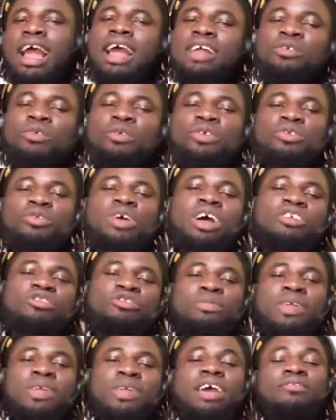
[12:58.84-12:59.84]
I don't want to
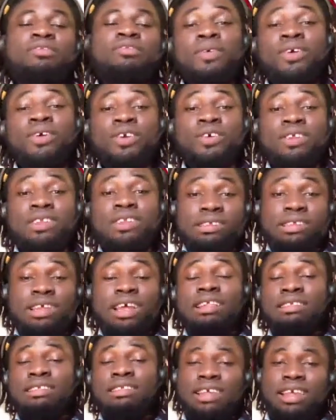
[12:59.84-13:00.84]
assume that everybody
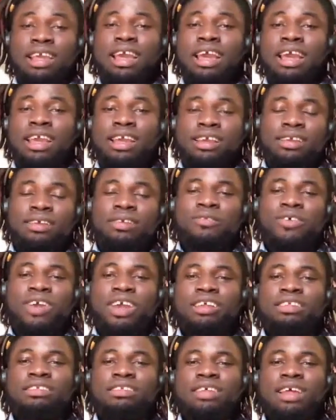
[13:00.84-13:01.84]
understands AI,
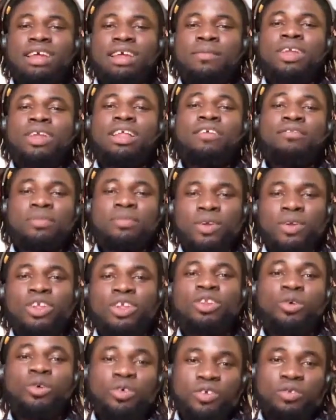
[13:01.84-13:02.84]
right? I mean,
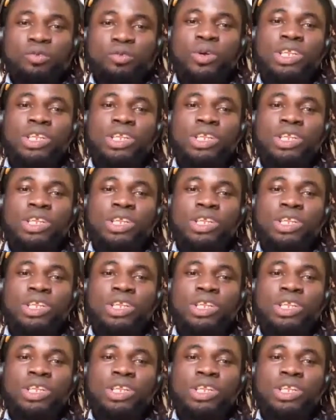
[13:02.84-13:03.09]
everybody knows